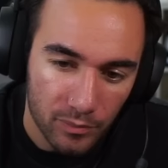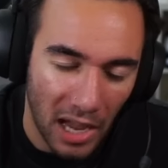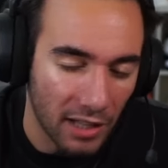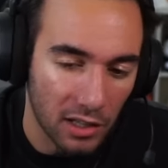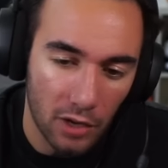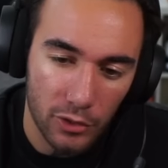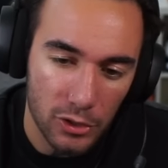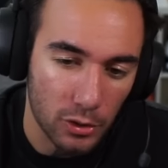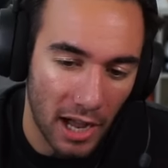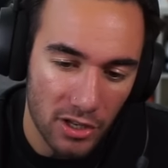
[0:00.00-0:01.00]
I love when you
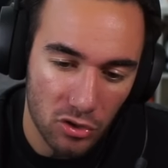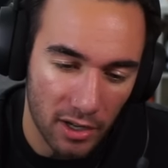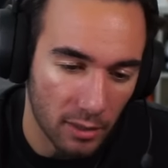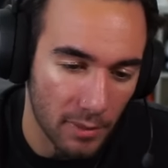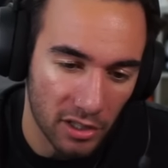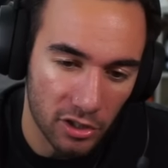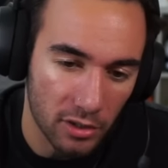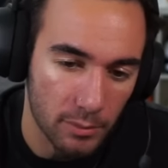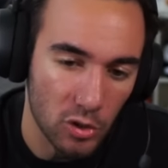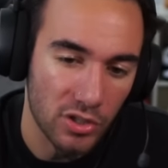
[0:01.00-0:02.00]
guys recommend good
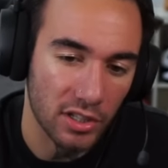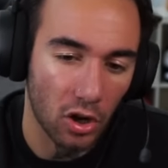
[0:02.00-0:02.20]
music.